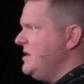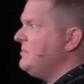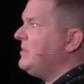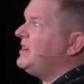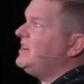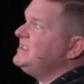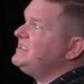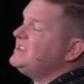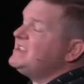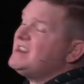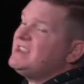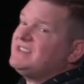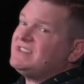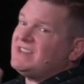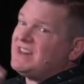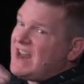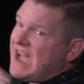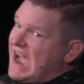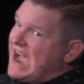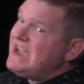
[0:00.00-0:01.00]
Because it is
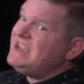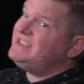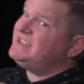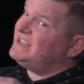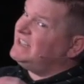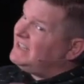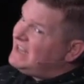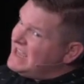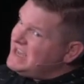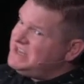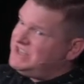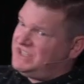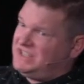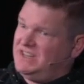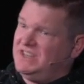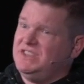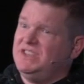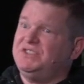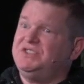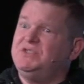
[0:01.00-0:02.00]
in
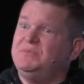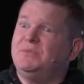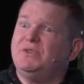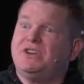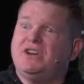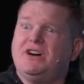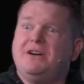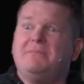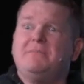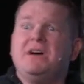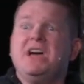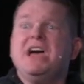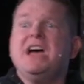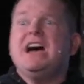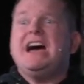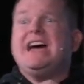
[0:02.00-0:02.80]
isolation that you become